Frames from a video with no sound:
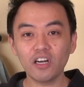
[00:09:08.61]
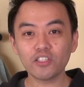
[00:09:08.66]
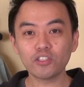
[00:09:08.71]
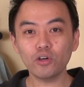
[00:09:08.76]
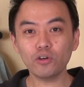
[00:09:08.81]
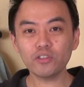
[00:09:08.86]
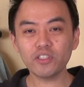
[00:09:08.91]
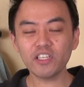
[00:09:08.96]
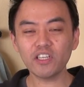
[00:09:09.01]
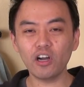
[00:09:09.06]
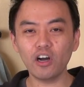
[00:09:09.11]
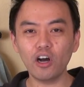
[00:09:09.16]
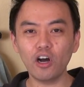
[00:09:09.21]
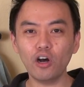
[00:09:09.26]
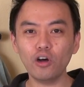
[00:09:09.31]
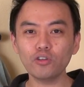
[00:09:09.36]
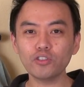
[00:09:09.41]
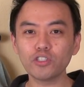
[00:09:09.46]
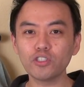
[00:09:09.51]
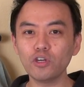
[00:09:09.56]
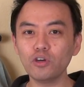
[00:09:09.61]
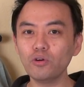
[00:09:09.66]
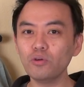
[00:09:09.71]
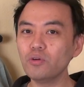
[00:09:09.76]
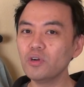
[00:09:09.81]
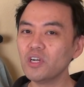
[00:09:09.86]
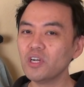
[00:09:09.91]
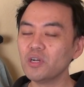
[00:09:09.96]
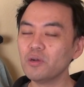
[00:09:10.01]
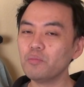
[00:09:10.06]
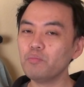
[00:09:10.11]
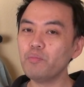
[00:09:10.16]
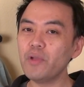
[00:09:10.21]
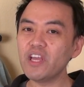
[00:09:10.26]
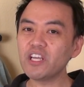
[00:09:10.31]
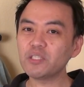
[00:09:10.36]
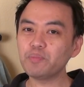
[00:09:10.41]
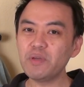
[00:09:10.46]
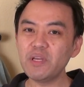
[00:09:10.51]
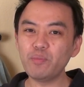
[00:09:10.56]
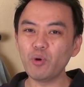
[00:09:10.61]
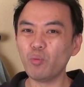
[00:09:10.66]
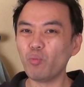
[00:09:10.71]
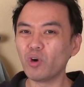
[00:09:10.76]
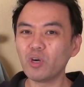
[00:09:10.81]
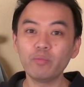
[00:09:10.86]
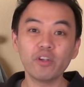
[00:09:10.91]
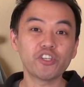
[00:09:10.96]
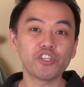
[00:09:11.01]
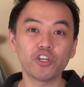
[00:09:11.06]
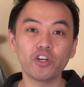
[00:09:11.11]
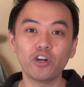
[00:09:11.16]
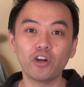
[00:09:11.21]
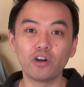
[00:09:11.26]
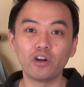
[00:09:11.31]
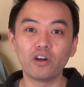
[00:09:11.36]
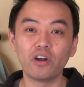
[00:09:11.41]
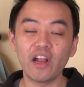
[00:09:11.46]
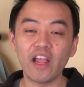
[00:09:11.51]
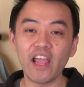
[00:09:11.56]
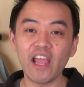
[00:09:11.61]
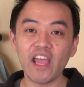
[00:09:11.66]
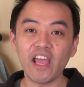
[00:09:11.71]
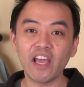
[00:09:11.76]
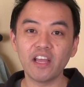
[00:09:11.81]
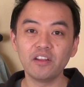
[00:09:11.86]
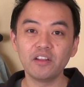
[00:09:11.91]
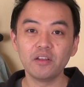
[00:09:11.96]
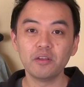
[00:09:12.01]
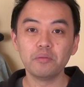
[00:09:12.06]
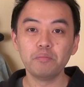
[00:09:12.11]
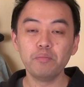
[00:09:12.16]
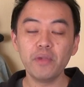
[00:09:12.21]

Adulting also makes people more mature and